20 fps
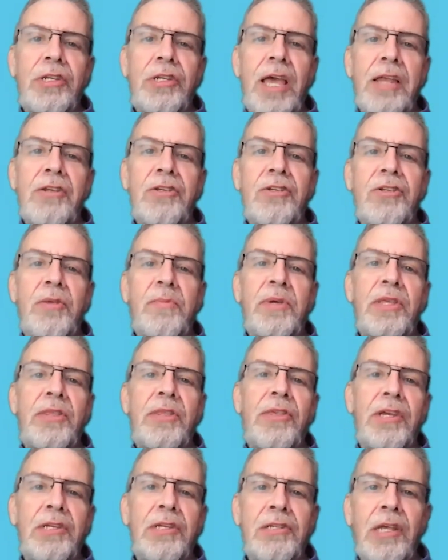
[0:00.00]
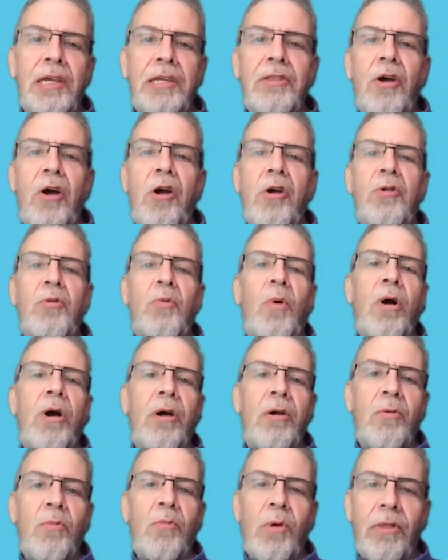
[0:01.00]
tends to be things like the Heart
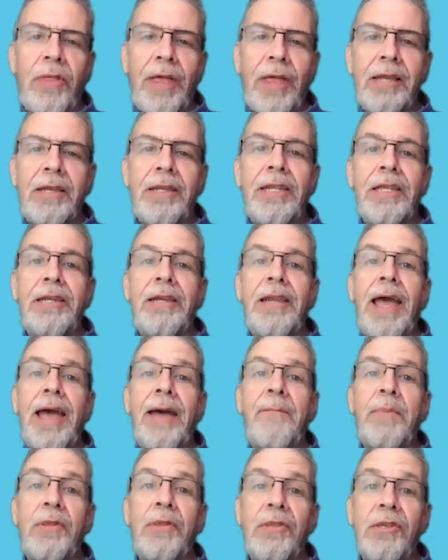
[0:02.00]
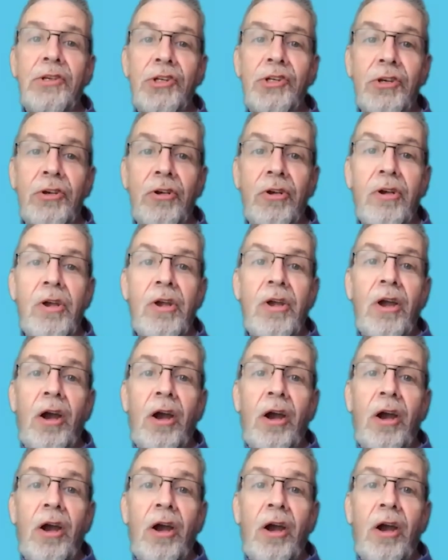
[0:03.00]
Walk. Well, that didn't happen this year.